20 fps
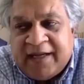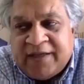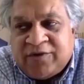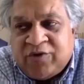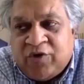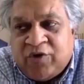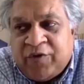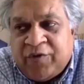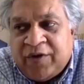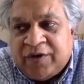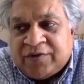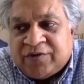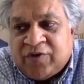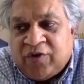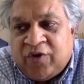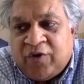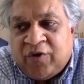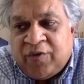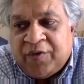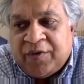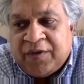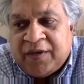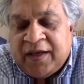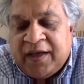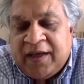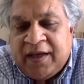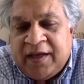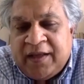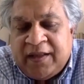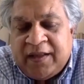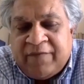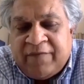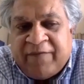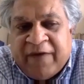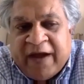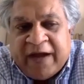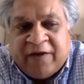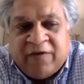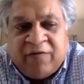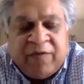So the
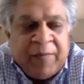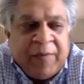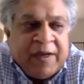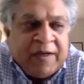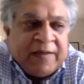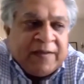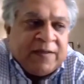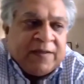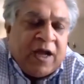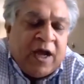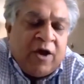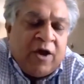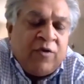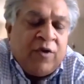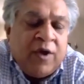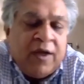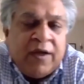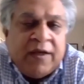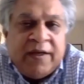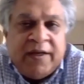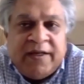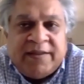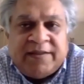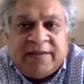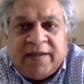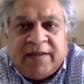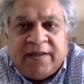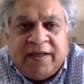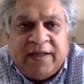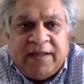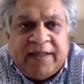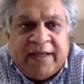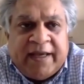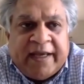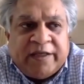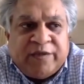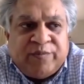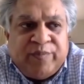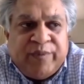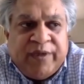fact of the matter now, recently
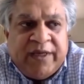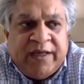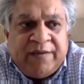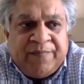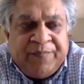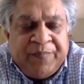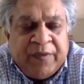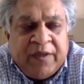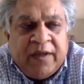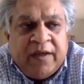there's been